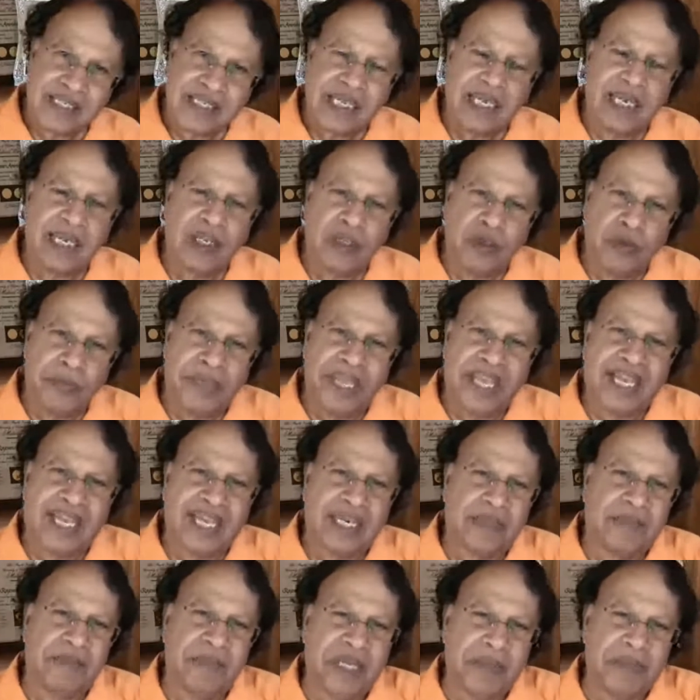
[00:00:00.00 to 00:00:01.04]
still, you may
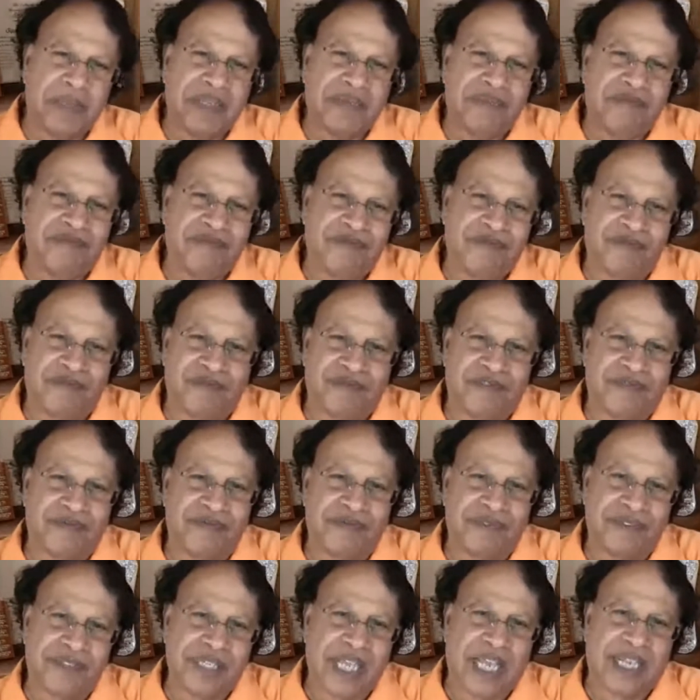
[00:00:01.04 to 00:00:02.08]
get maybe
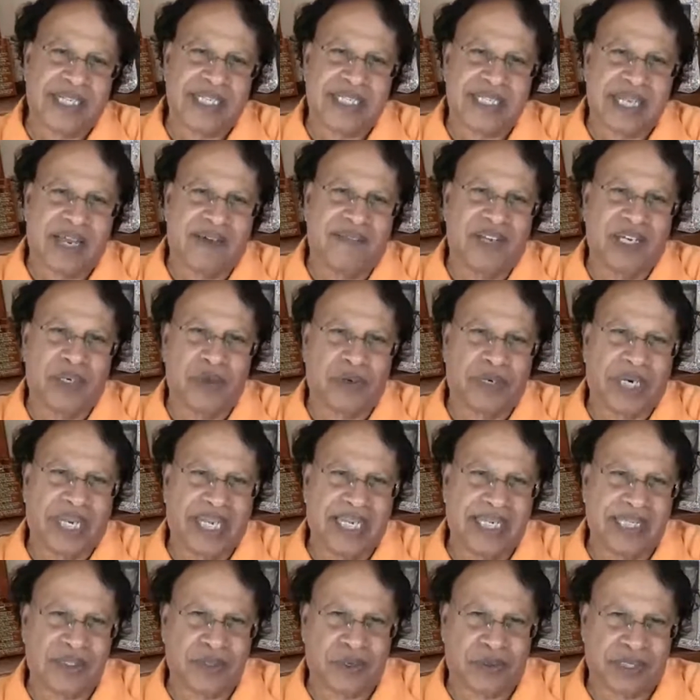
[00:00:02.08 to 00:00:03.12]
6, 7 or
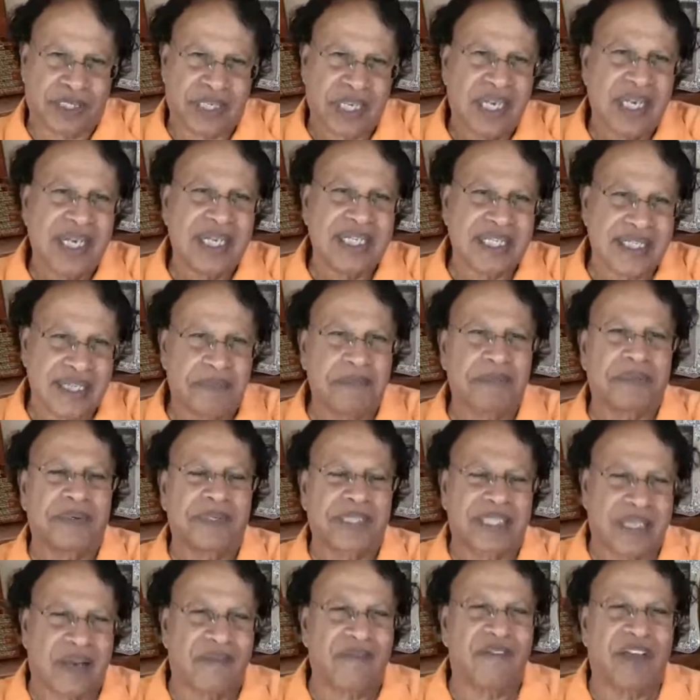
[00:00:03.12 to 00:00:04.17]
8 or
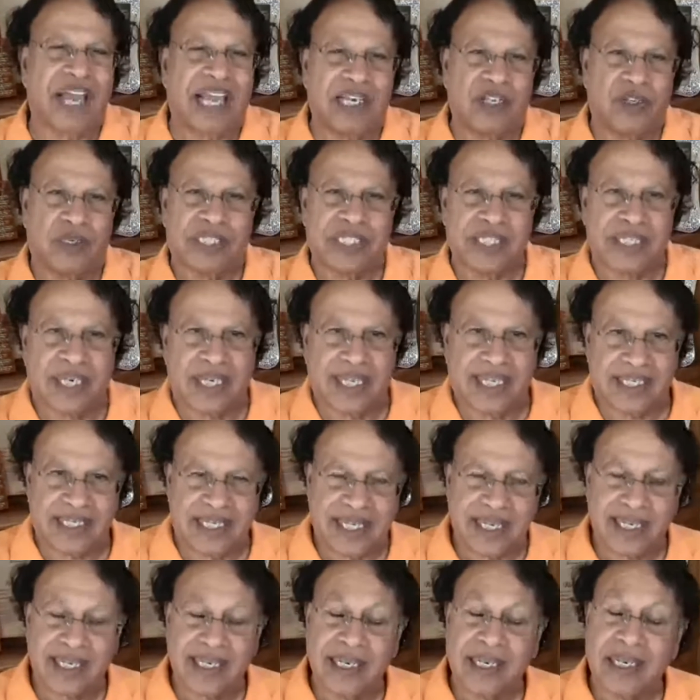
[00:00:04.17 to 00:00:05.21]
some valuation like
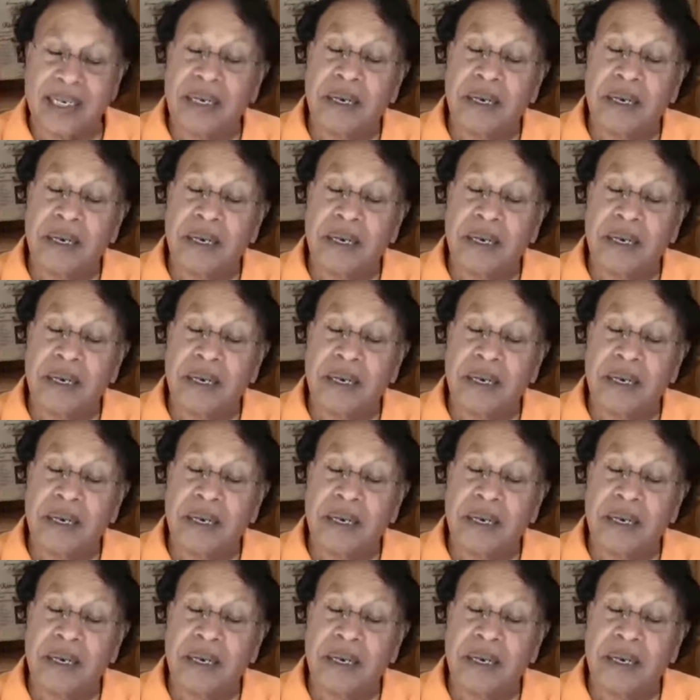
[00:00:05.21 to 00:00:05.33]
that.